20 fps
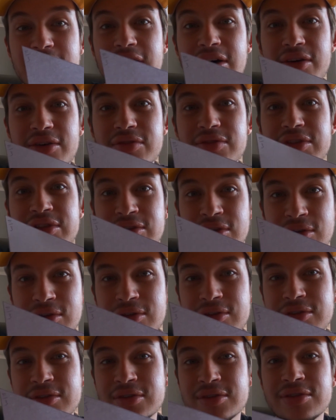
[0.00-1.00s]
out of a
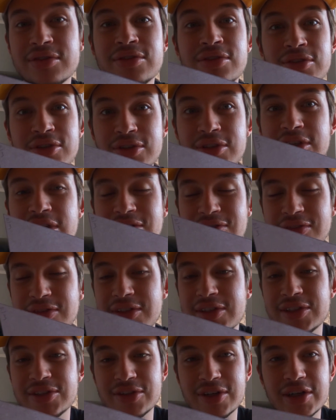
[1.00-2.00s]
circle. You should
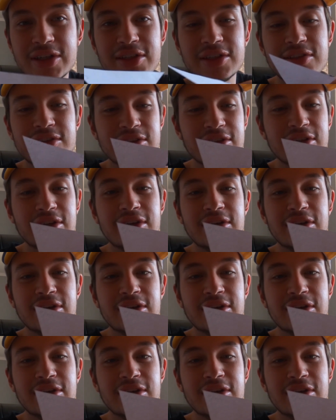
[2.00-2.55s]
definitely try it.